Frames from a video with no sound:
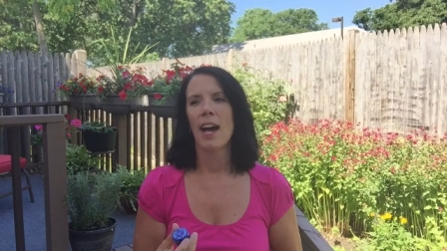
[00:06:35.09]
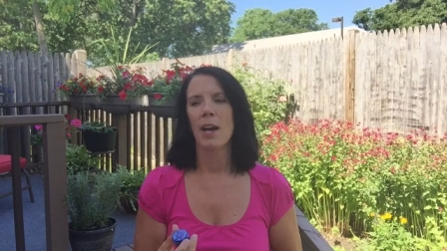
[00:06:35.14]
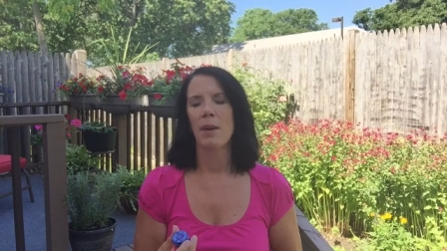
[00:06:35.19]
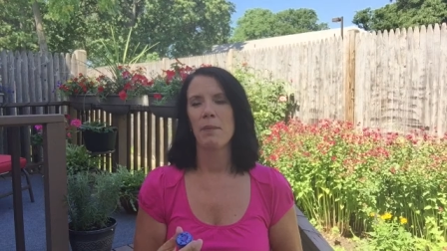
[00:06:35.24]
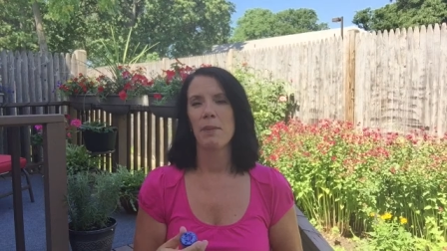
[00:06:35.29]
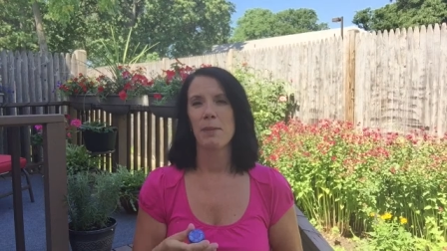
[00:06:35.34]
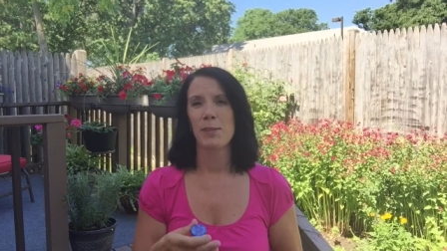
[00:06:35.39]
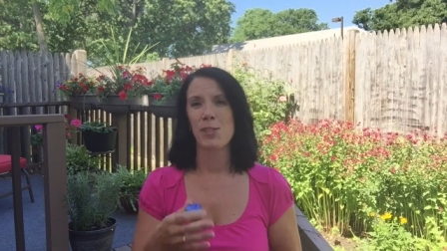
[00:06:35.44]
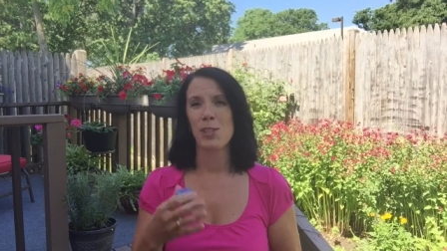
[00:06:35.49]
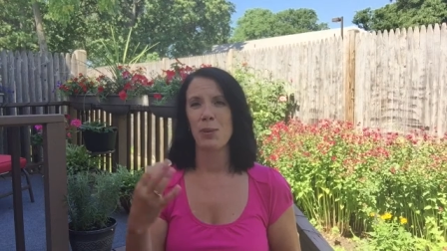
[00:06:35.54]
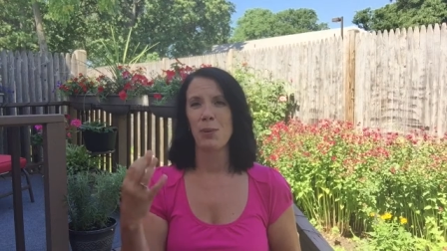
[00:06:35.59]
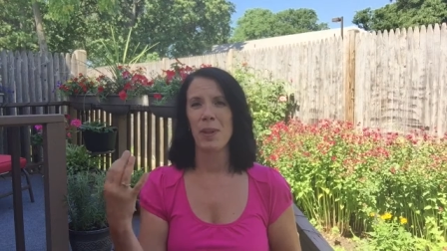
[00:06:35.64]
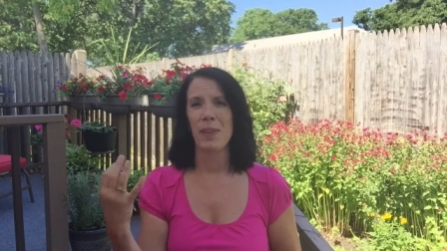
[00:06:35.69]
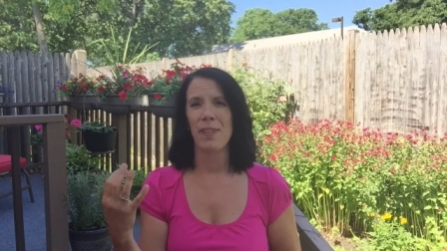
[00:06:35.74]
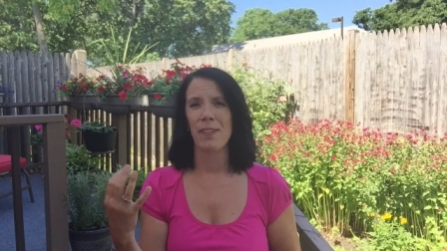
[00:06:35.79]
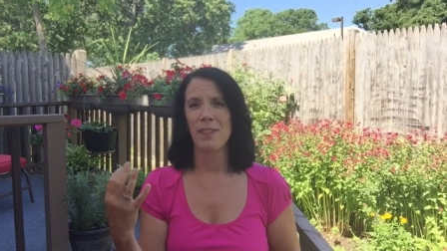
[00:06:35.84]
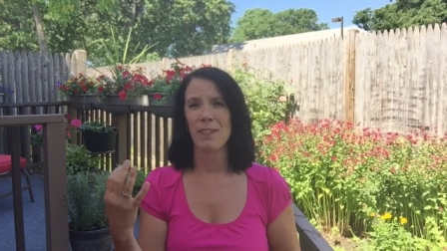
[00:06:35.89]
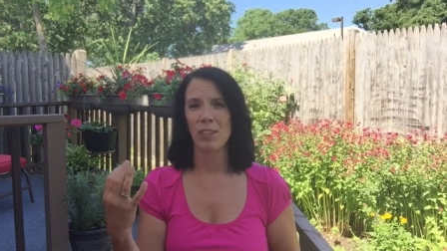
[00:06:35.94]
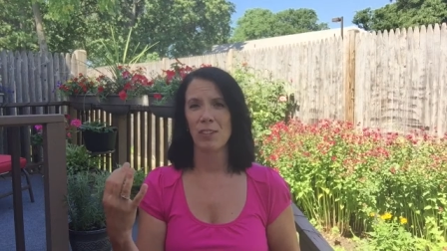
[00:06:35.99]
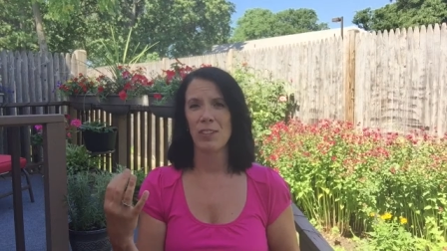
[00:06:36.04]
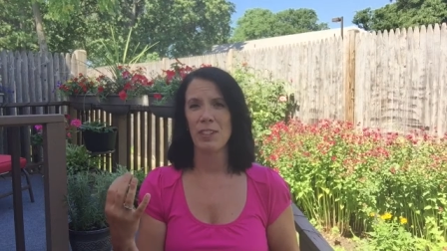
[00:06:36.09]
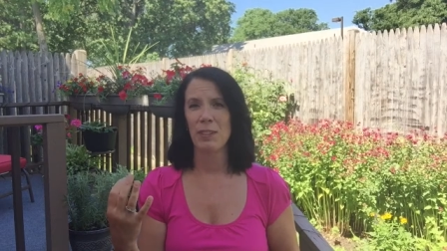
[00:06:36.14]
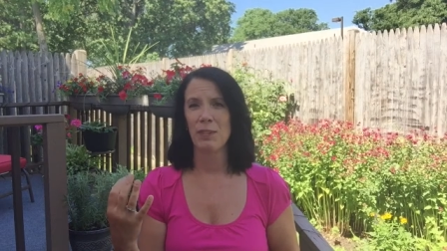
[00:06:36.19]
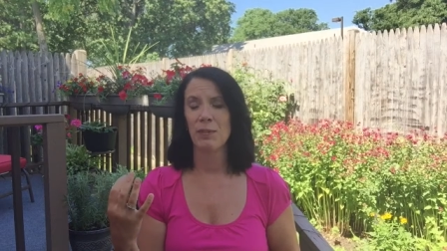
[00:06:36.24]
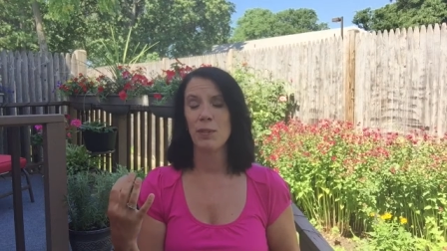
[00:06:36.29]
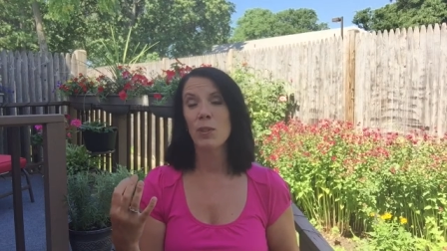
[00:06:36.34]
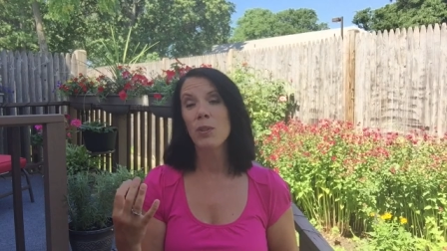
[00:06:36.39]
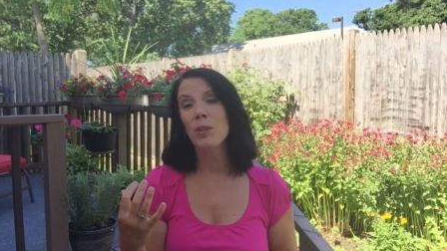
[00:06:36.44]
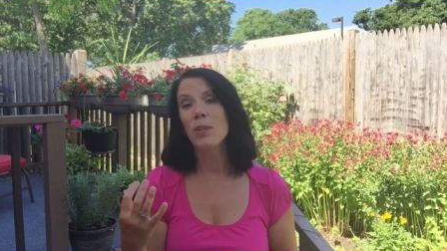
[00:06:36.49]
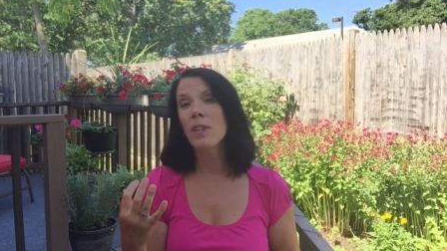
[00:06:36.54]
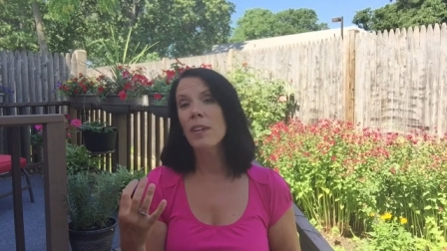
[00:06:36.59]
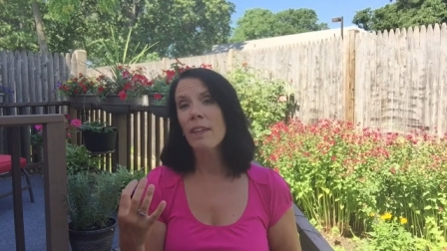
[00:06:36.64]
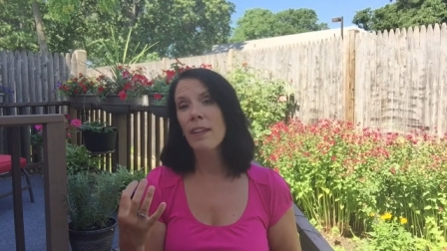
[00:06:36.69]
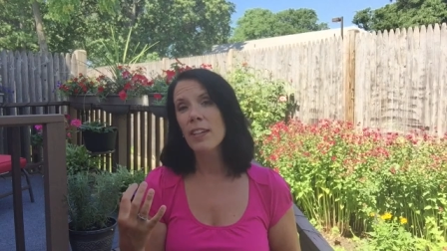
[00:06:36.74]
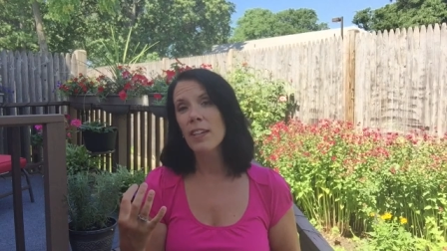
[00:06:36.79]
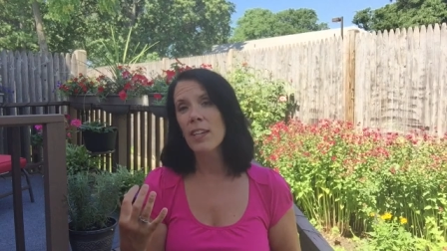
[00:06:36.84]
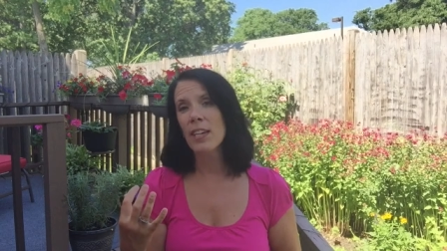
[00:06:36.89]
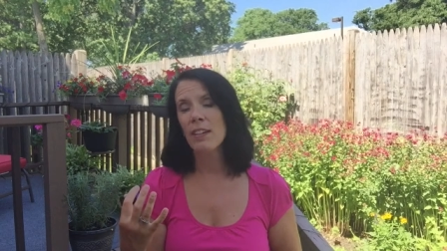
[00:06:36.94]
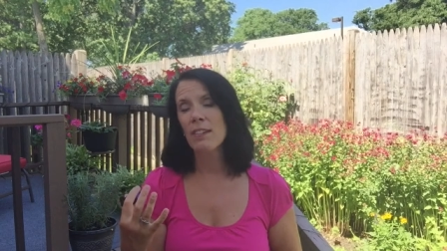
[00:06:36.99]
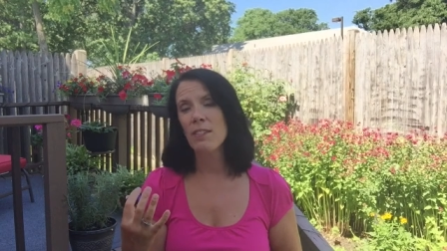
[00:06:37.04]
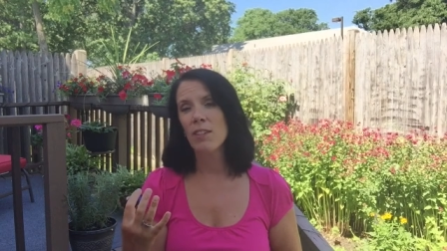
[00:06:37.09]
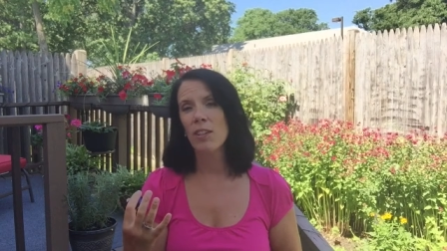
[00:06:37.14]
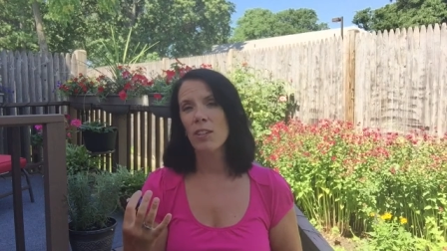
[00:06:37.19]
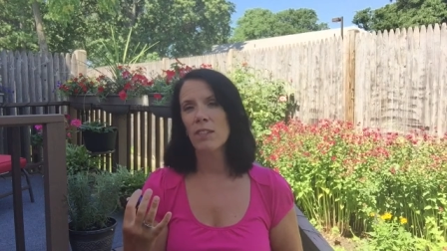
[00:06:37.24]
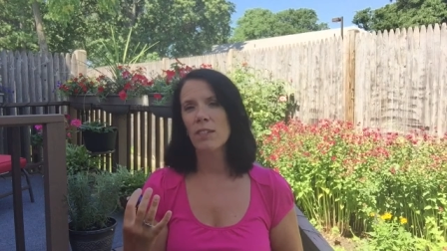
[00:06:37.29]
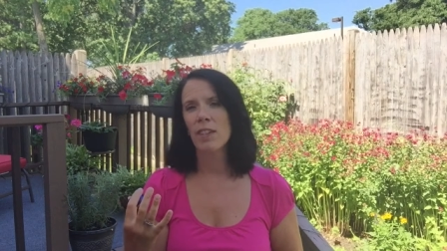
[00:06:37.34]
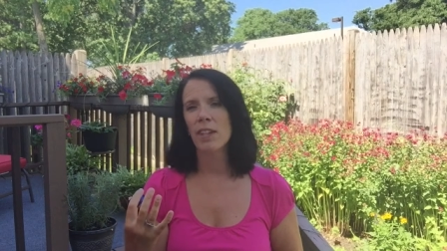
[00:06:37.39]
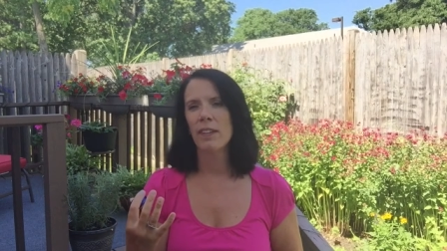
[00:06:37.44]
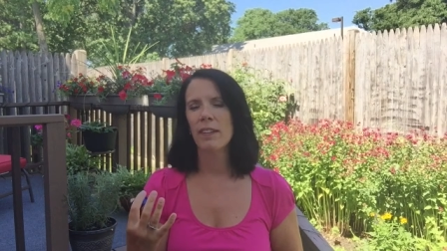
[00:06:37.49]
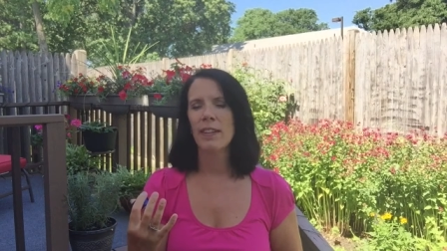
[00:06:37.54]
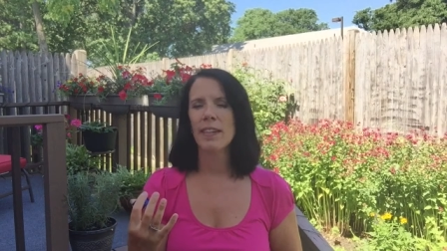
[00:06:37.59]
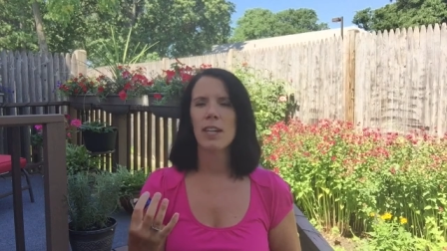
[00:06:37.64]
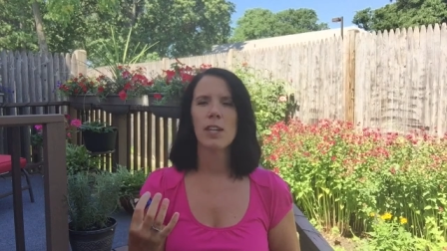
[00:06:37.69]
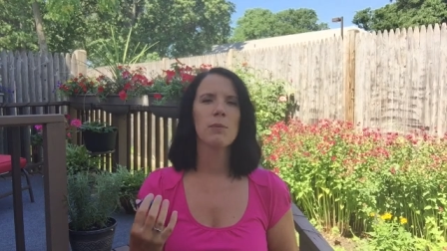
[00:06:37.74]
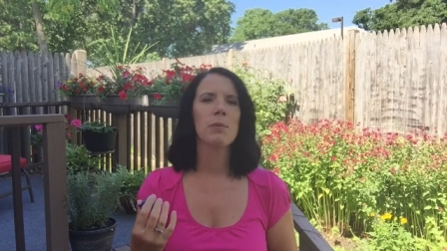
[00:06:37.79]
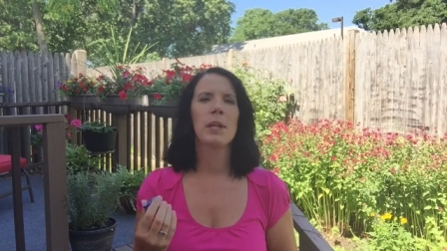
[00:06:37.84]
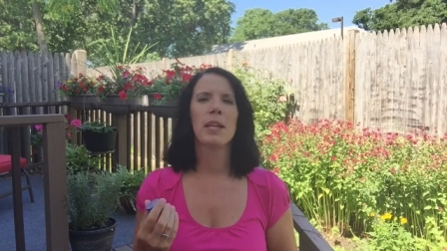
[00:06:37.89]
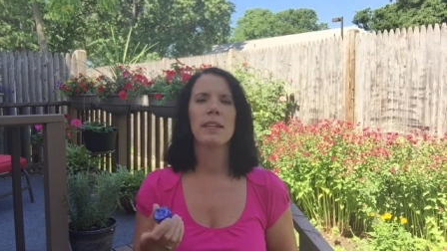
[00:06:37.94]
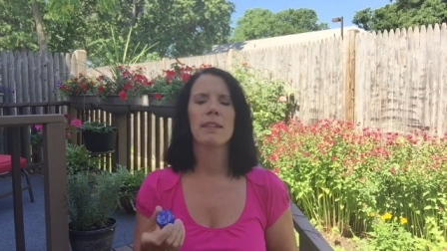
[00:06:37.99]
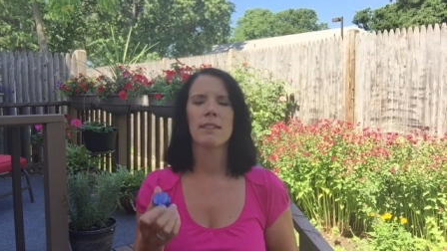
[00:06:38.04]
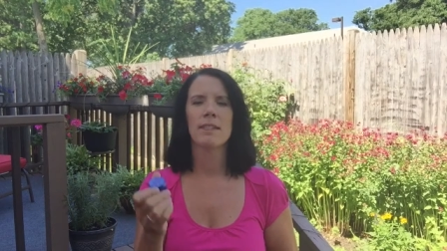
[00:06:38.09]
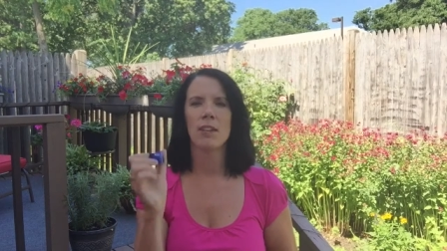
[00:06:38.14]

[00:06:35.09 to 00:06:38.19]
especially with the salty food that you get served on the airplane.